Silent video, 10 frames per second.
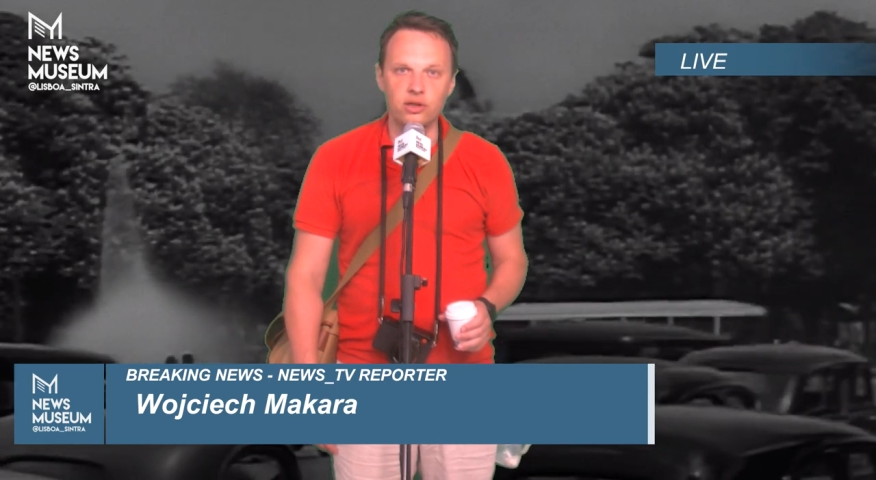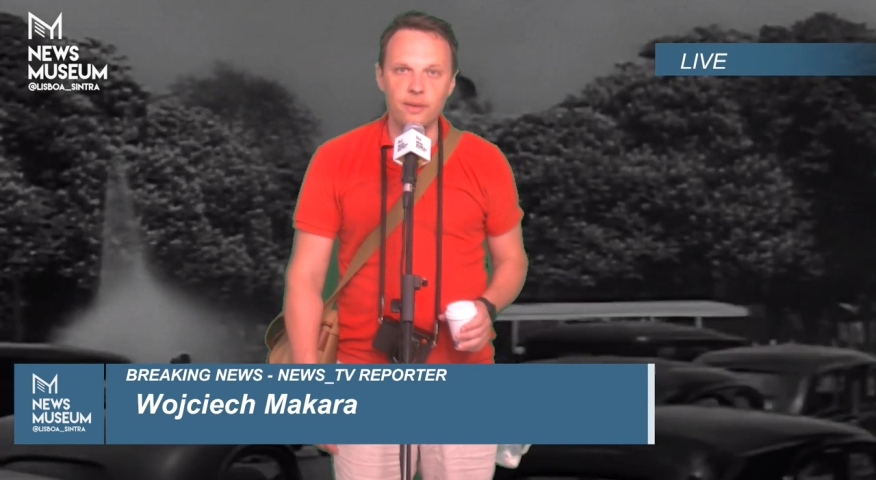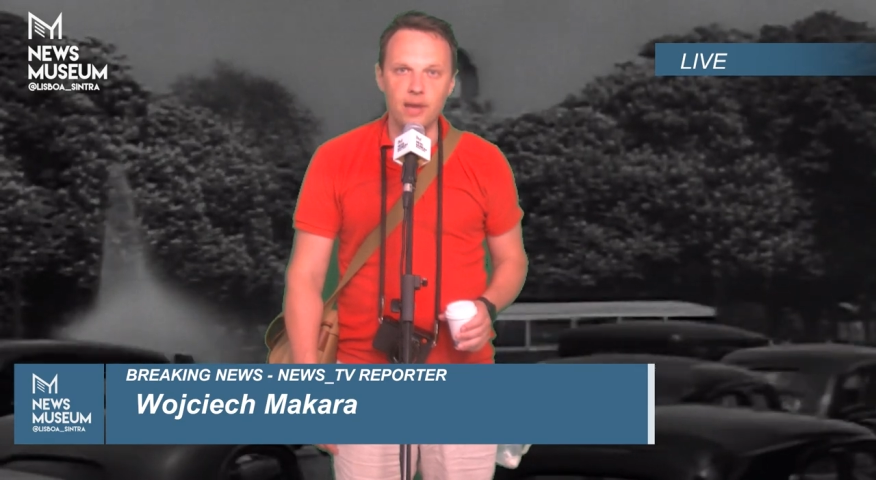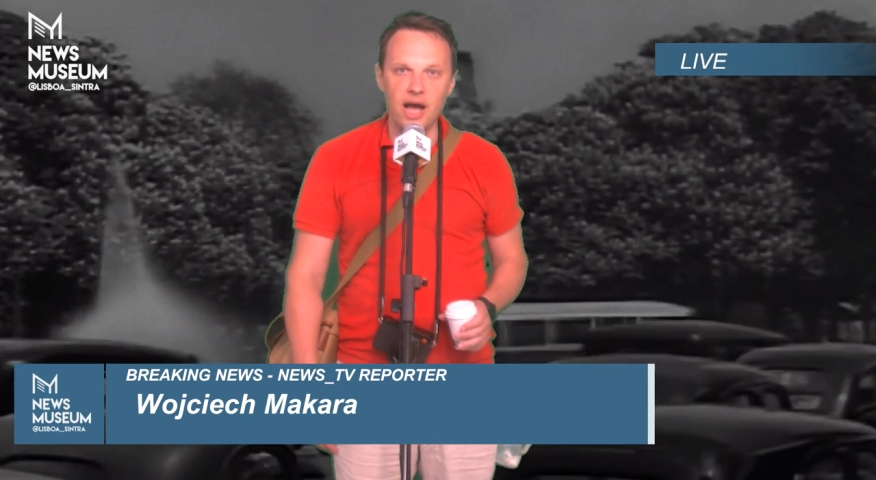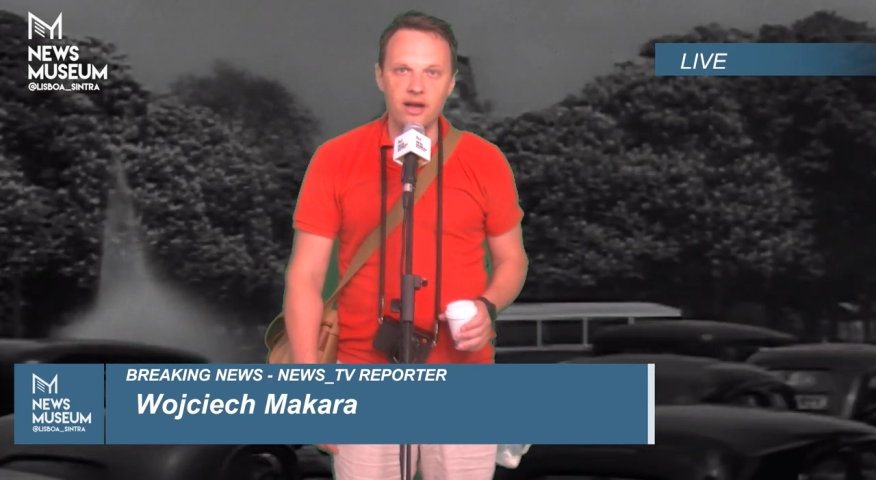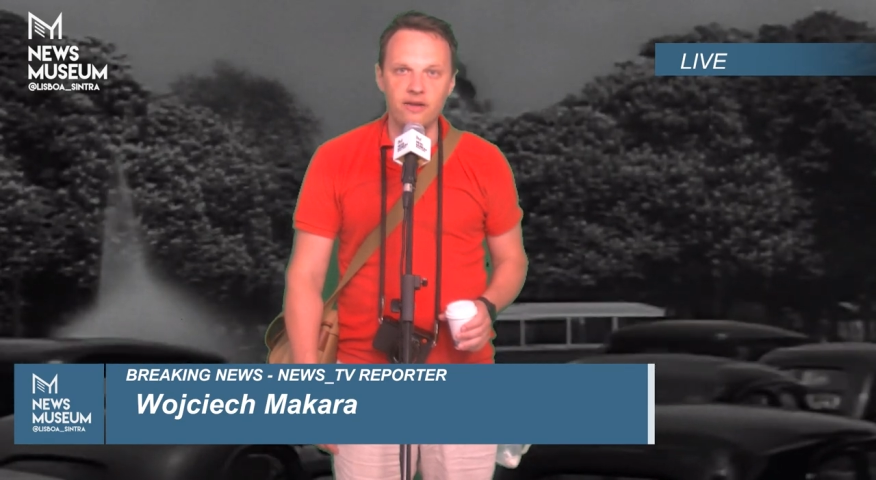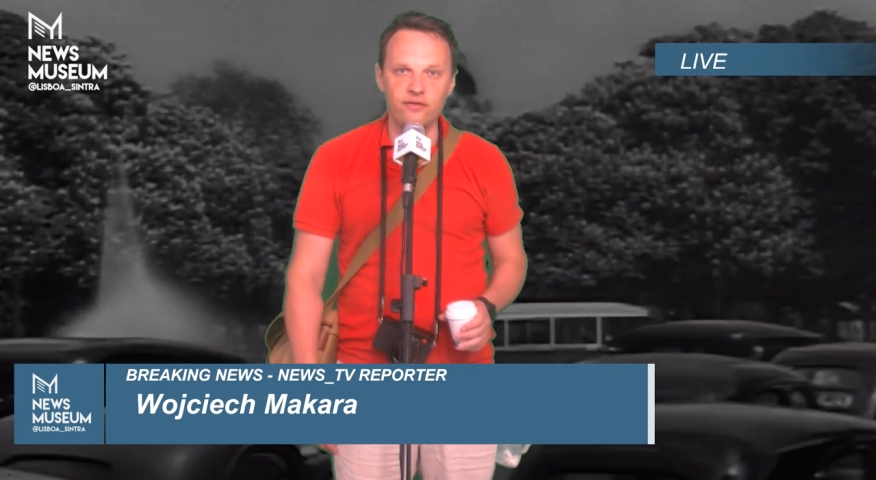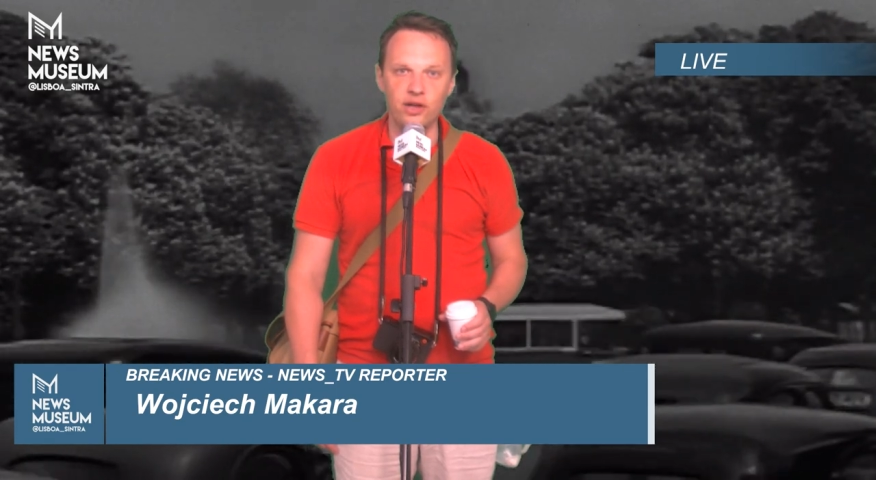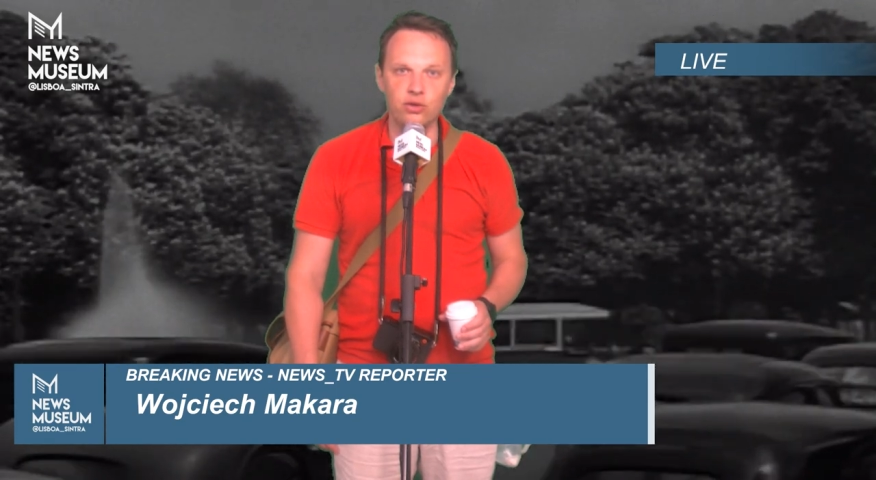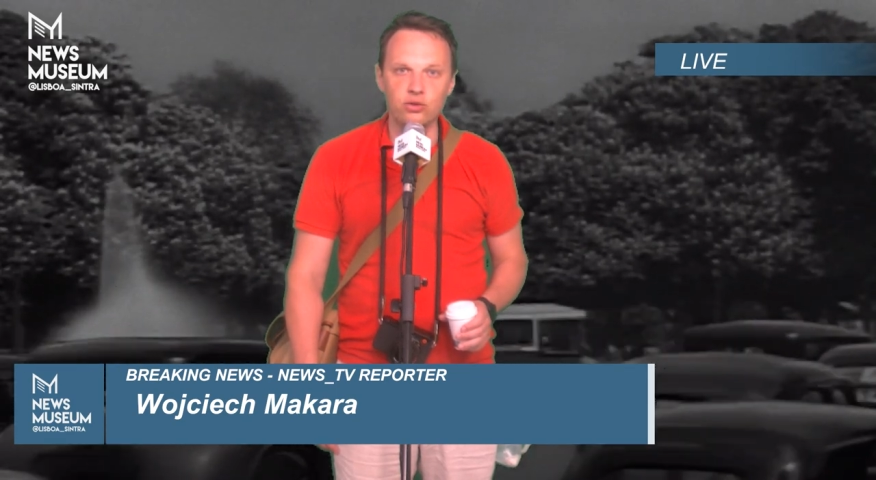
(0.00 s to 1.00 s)
the black
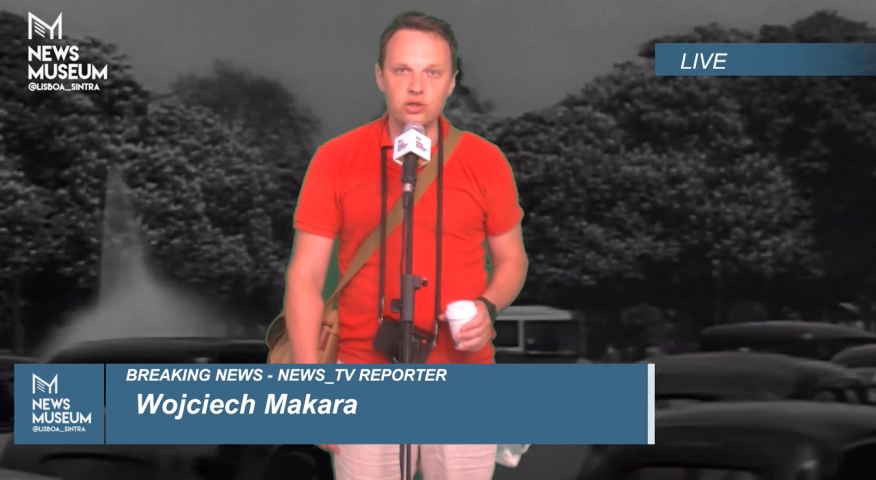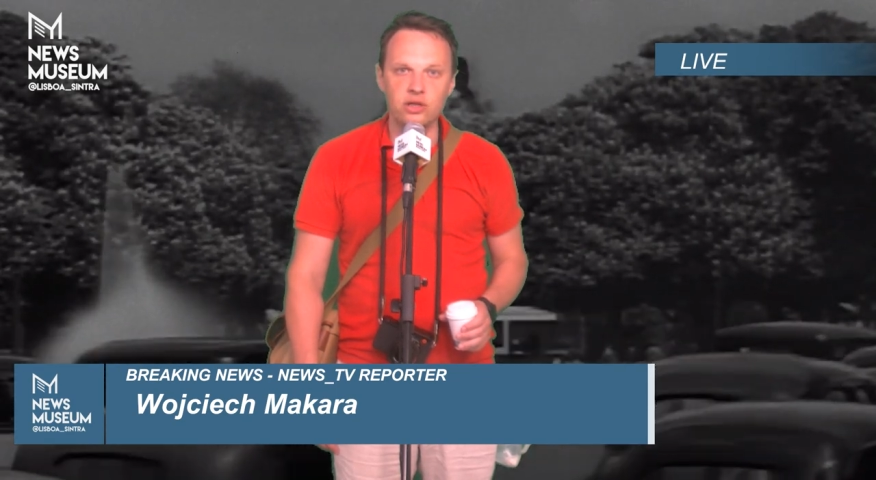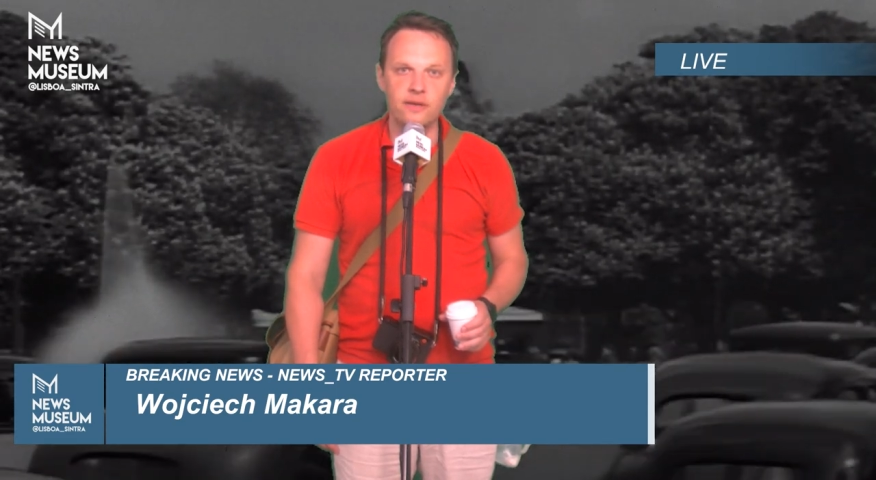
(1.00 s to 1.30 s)
Venus.